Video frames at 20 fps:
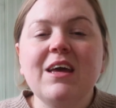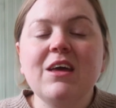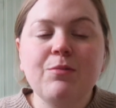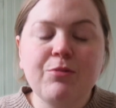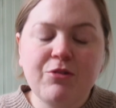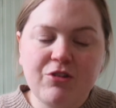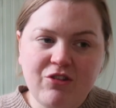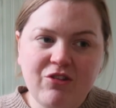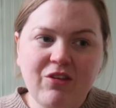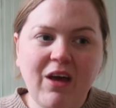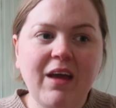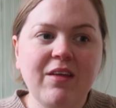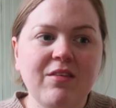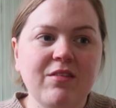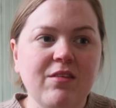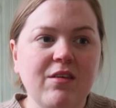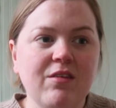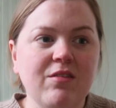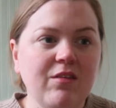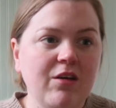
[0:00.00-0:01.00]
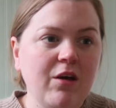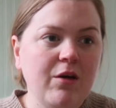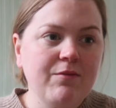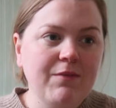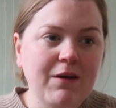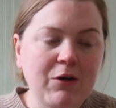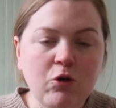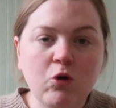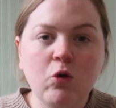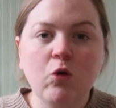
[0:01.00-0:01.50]
preciseness, so going
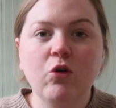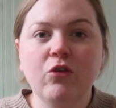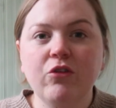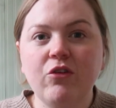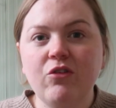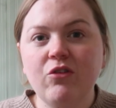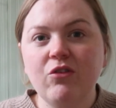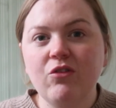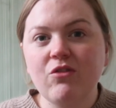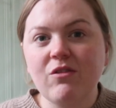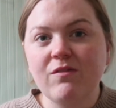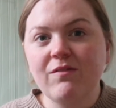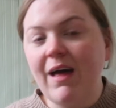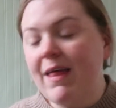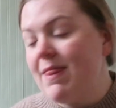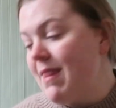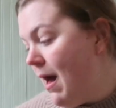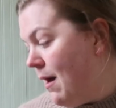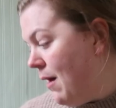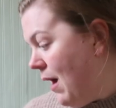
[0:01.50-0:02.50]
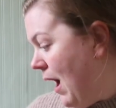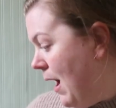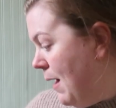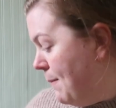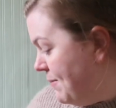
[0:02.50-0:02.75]
around corners and stuff like that.